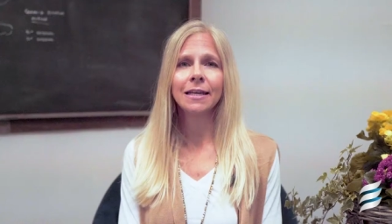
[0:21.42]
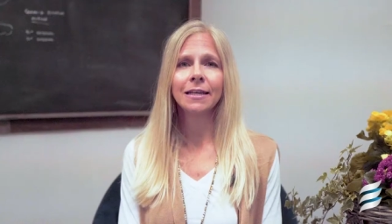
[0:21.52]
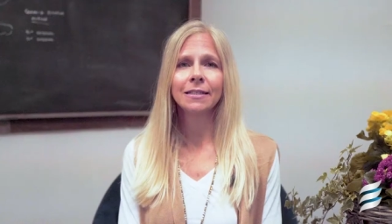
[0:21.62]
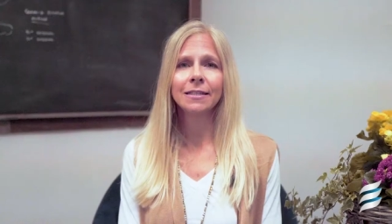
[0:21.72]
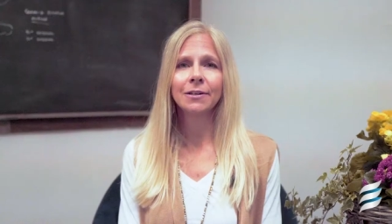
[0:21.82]

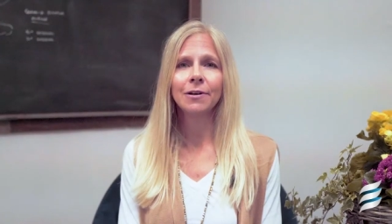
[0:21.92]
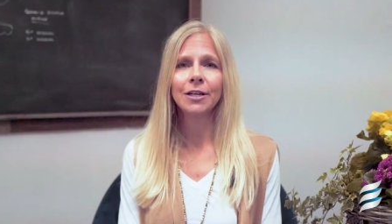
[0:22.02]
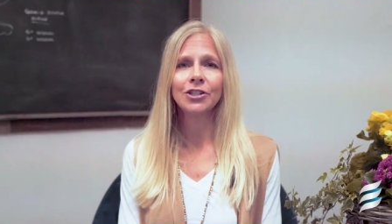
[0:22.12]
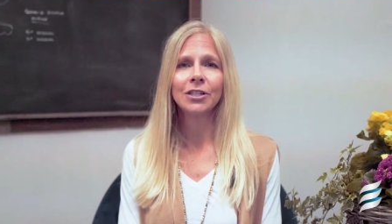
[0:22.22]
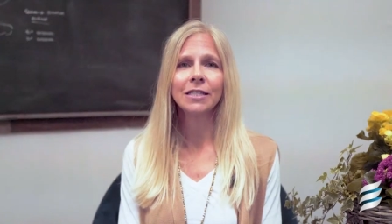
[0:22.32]
and
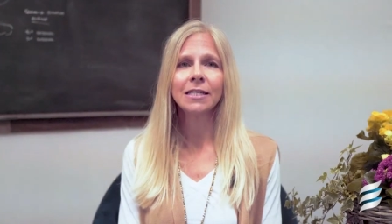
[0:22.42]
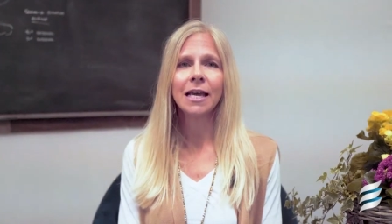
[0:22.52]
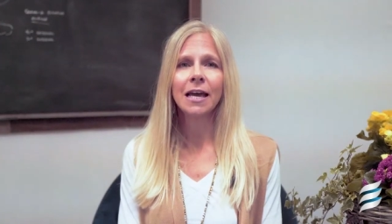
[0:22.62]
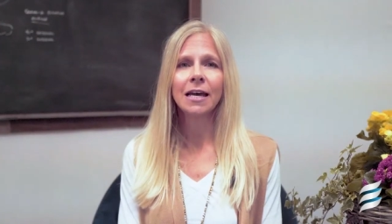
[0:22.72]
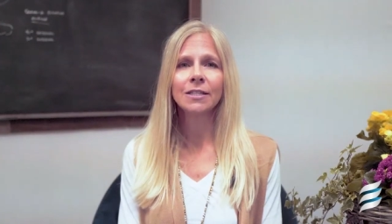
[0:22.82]
considerations
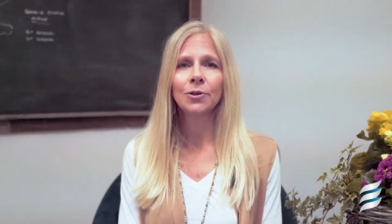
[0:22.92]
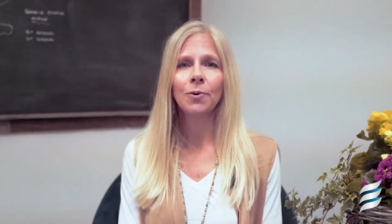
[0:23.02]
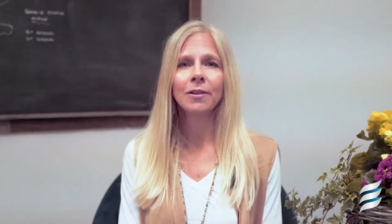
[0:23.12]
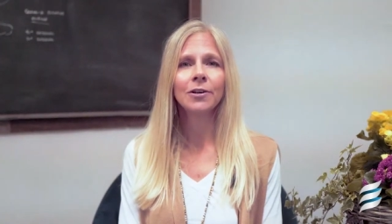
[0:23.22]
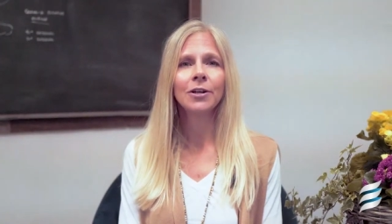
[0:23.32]
as to
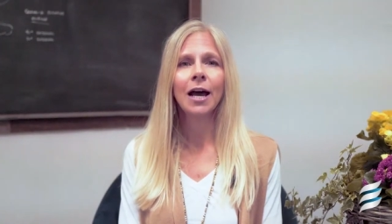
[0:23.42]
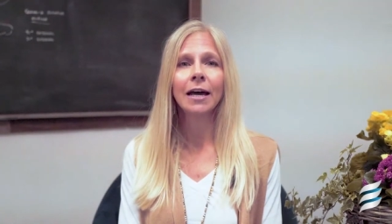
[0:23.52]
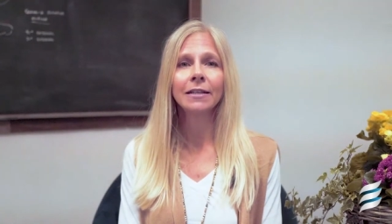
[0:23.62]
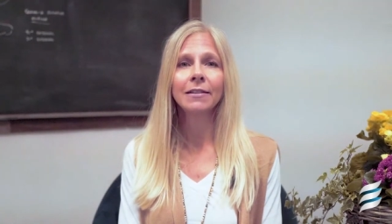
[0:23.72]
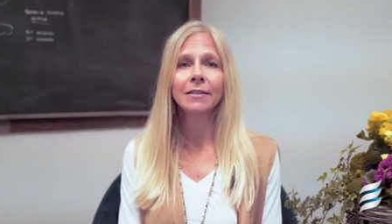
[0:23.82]
whether or
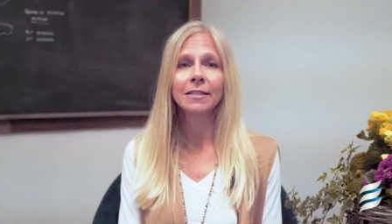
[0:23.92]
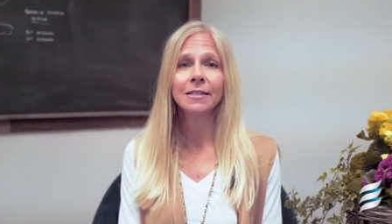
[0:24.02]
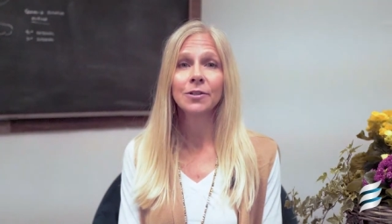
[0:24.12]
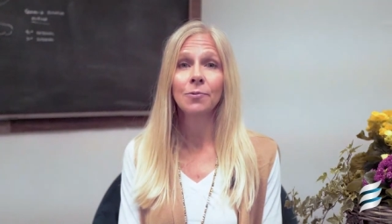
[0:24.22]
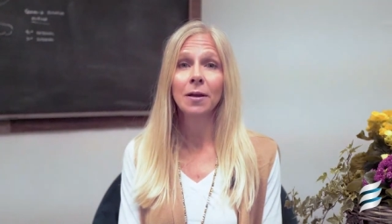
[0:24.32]
not this
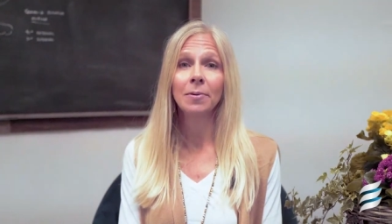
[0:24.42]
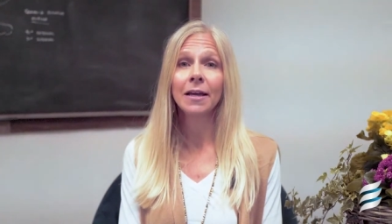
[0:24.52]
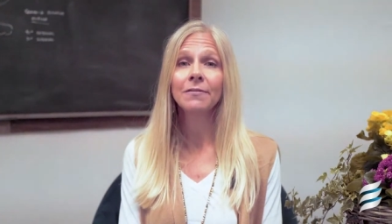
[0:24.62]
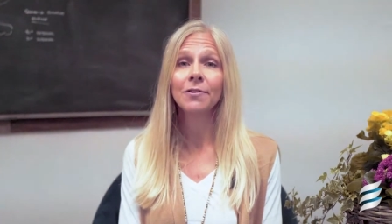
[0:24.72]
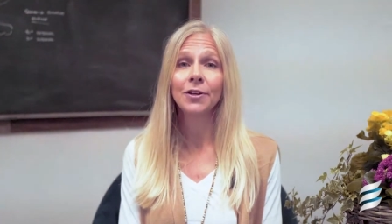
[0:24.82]
is the right
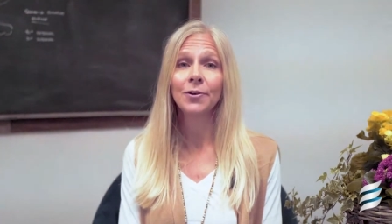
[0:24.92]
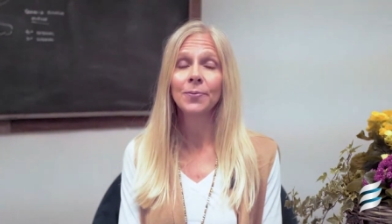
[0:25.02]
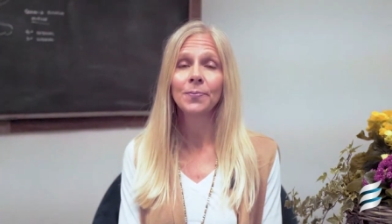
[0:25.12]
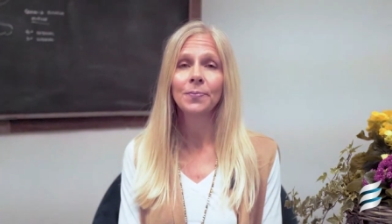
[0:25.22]
plan for you.